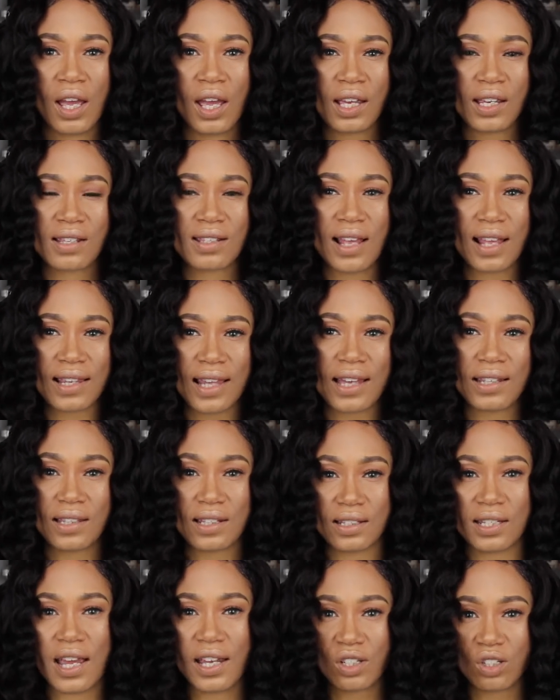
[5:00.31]
because I like the
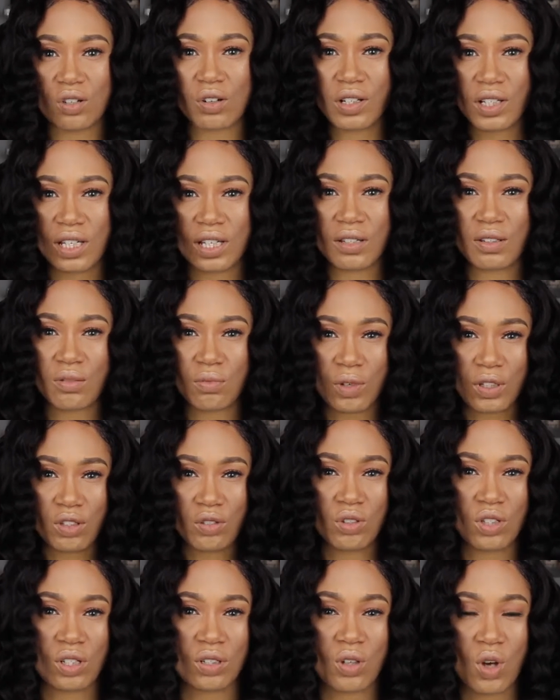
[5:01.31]
texture it gives when you
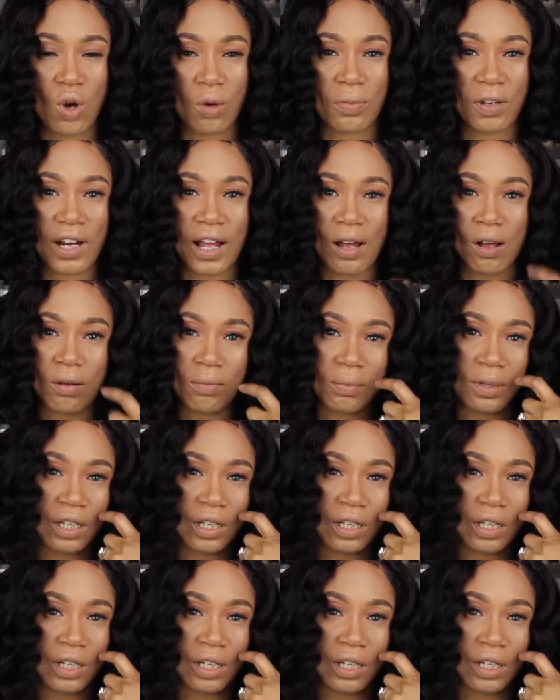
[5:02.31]
just comb it out.